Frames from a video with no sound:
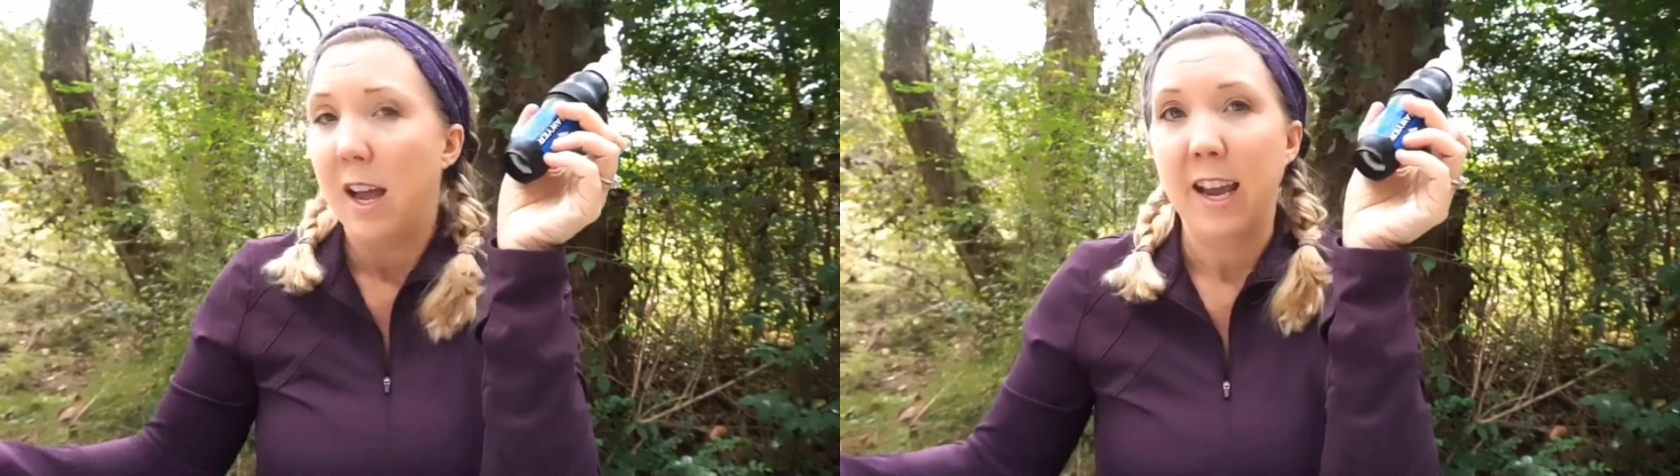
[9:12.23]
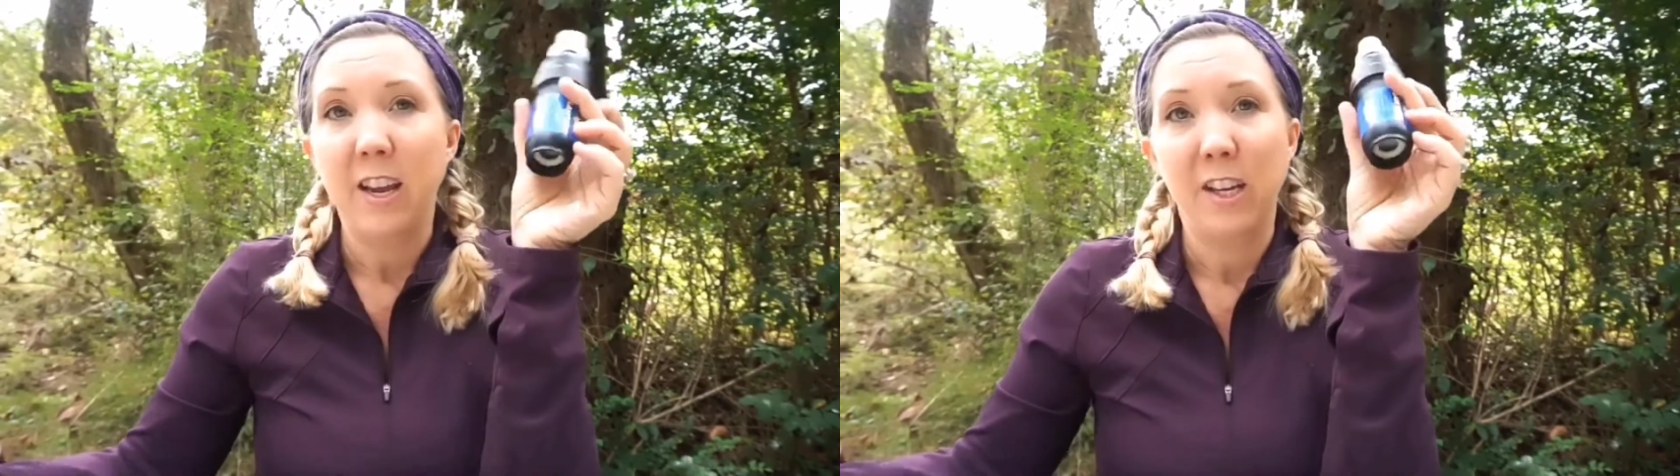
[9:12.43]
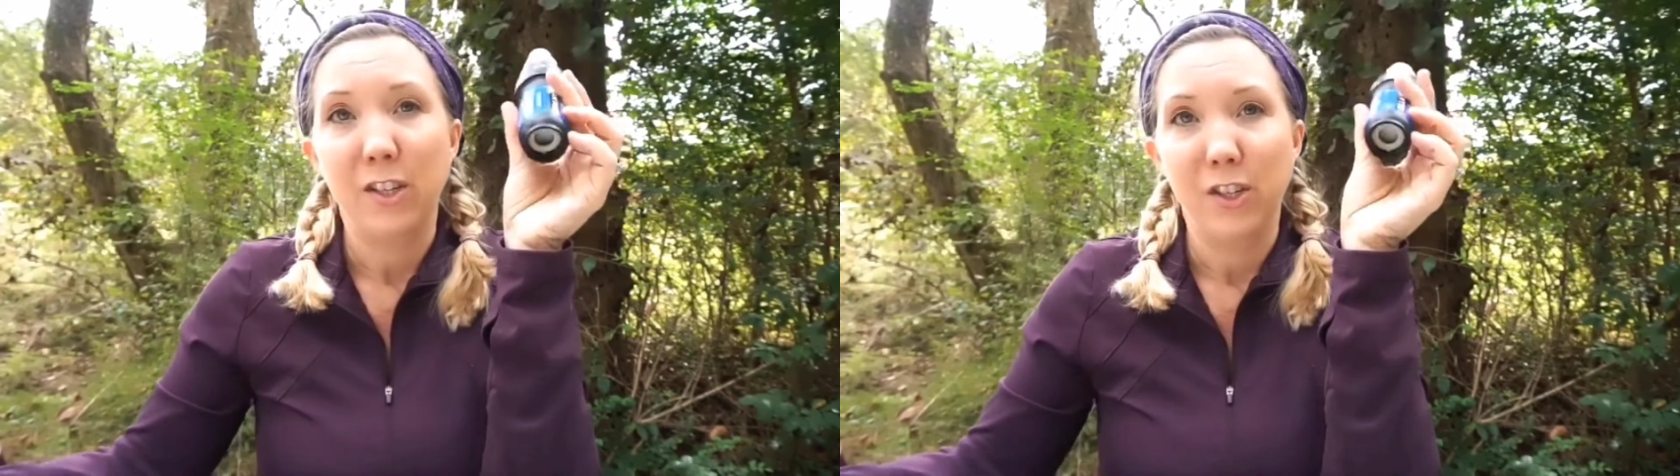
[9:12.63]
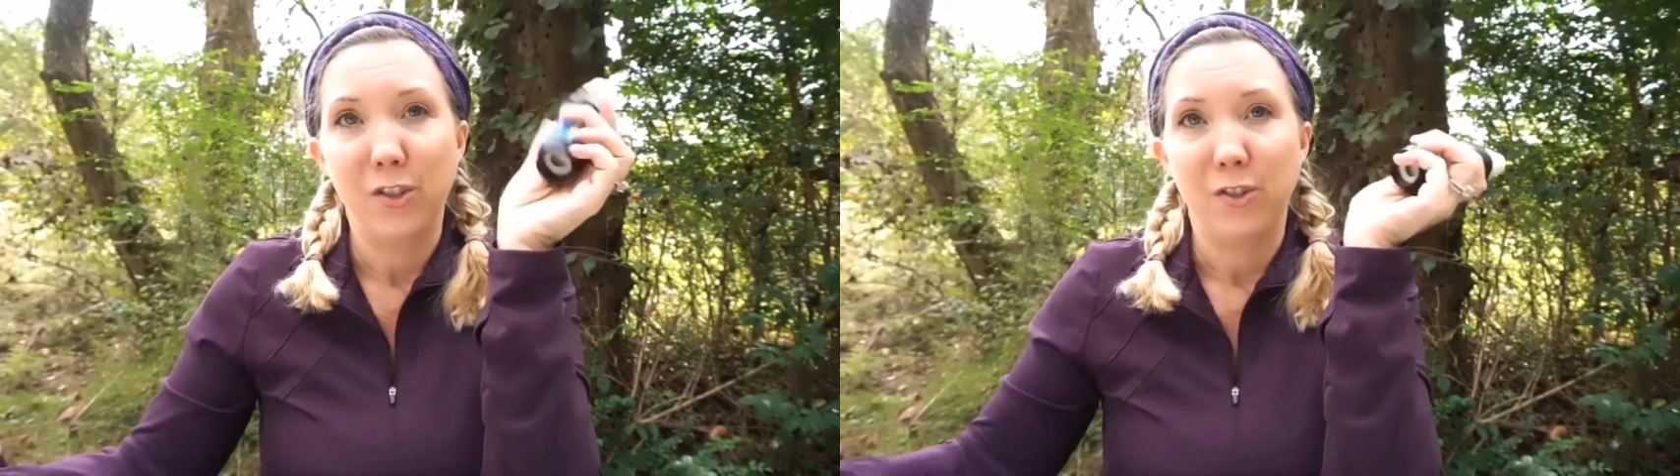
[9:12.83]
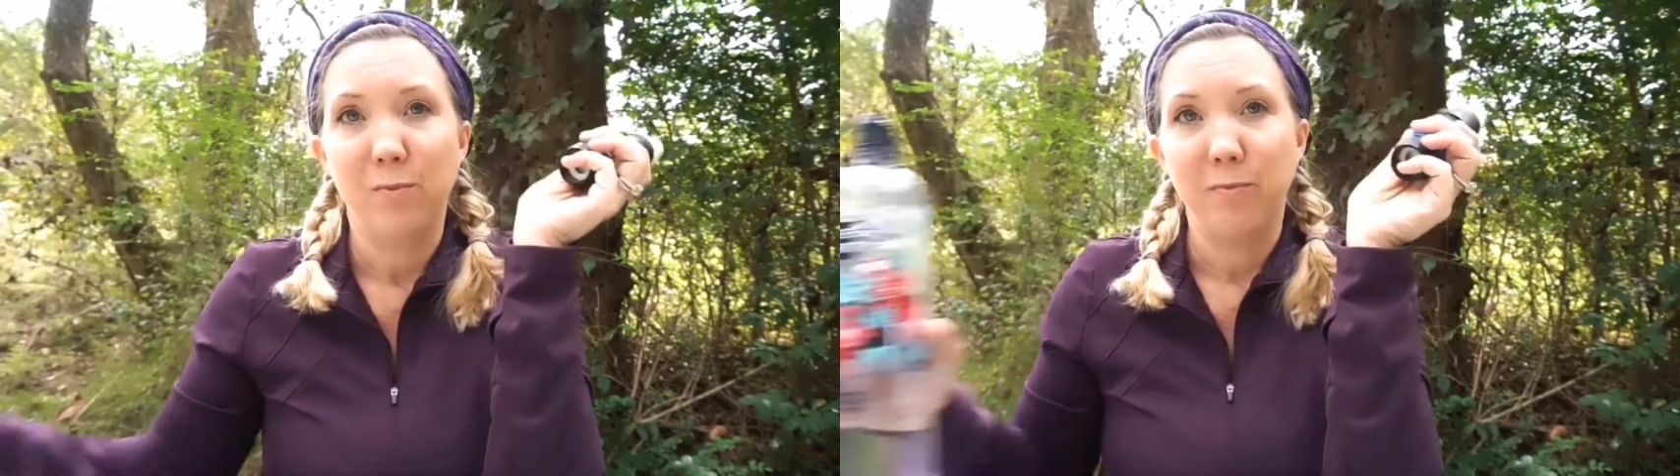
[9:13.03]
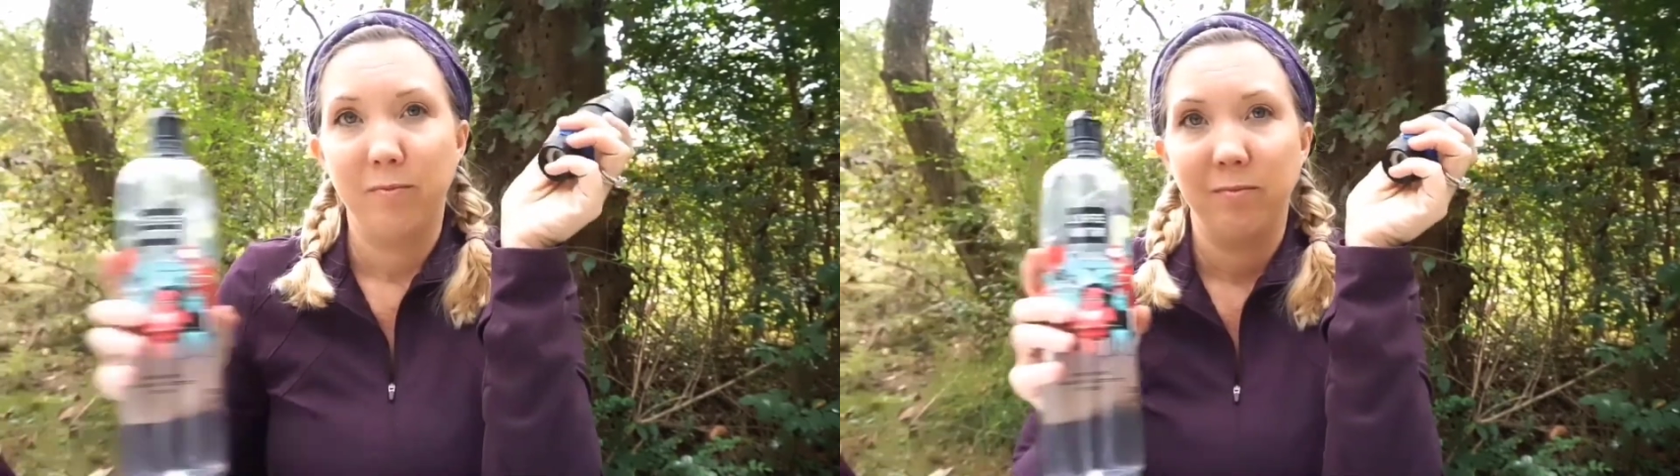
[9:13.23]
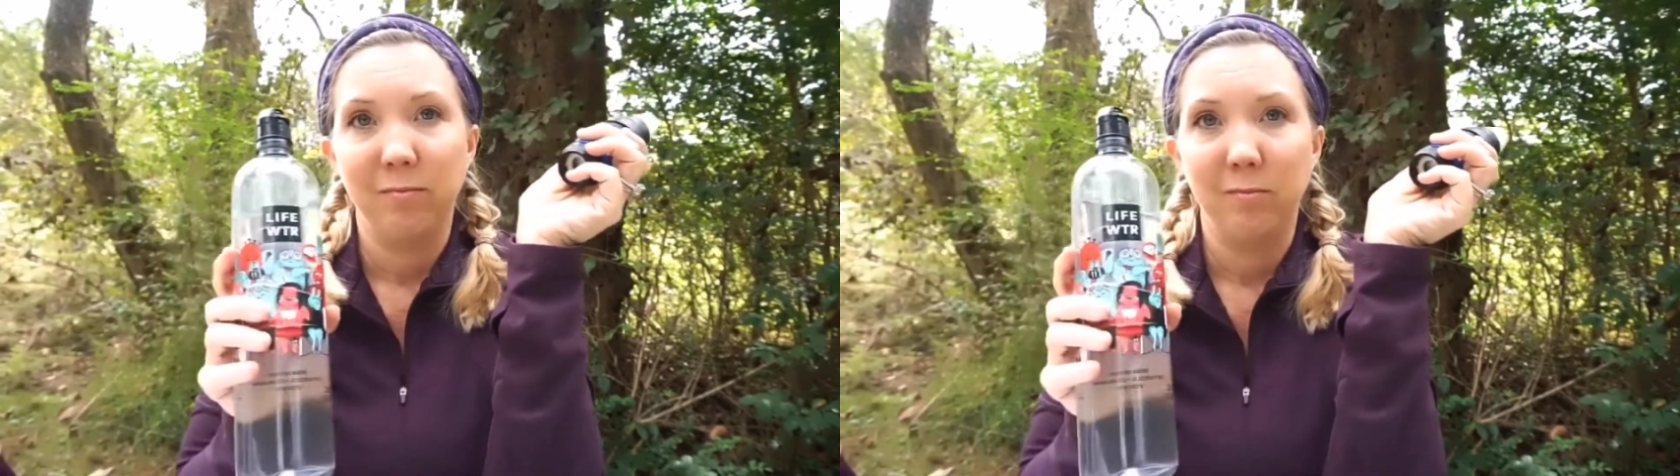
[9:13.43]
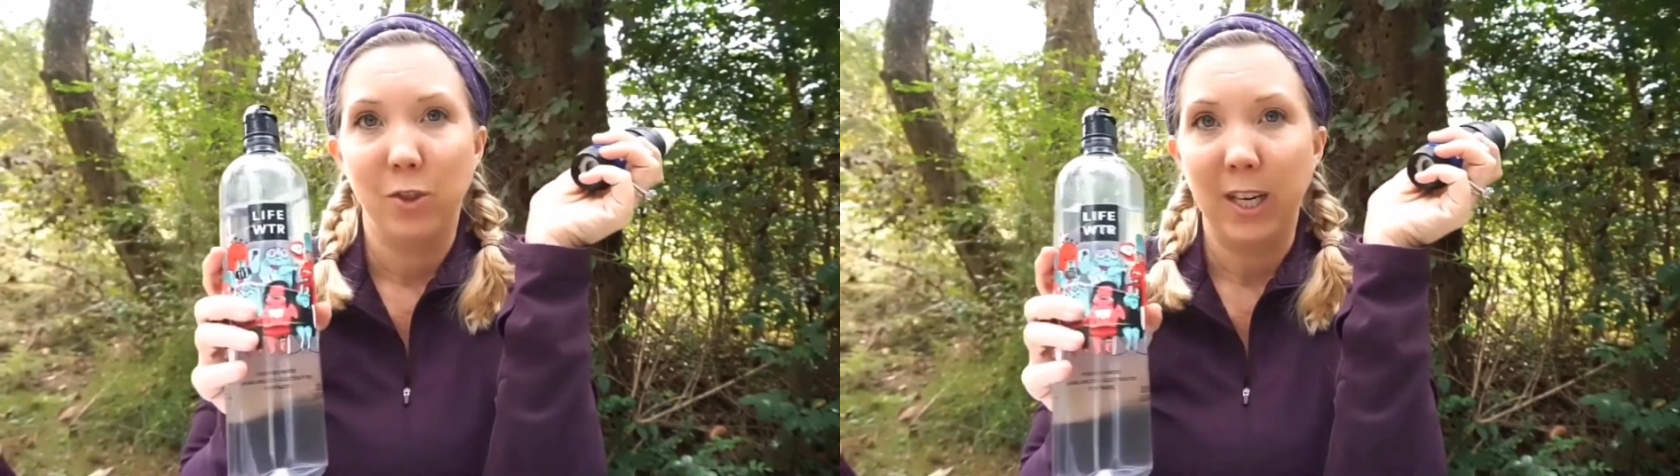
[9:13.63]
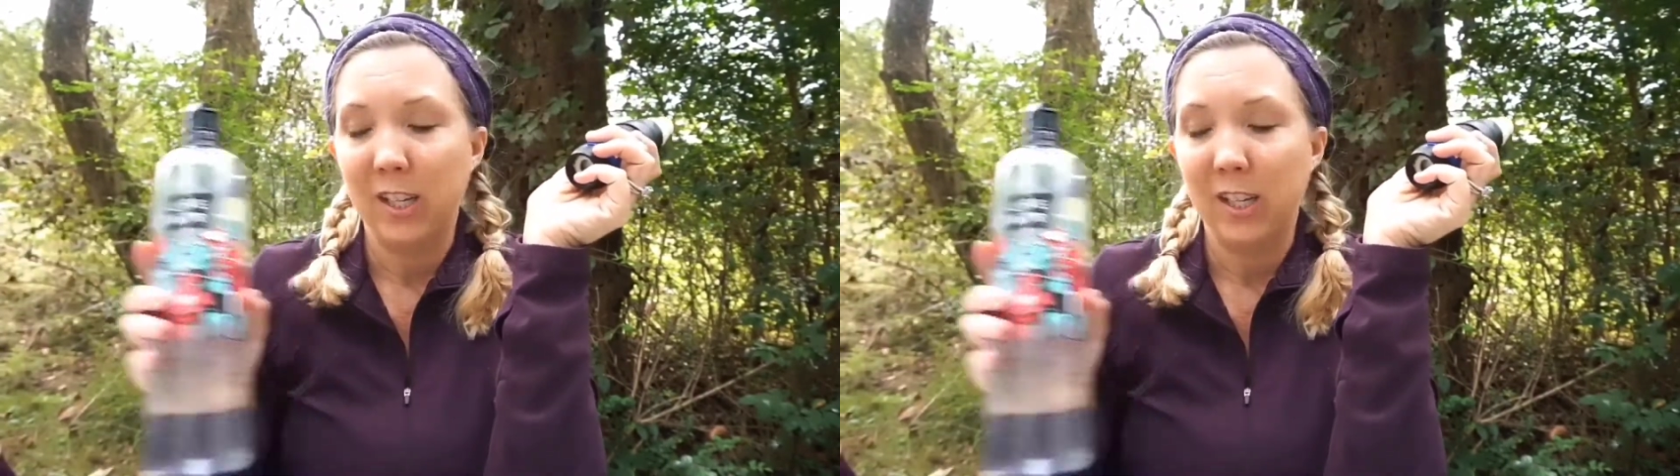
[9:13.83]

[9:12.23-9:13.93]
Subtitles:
and you can just drink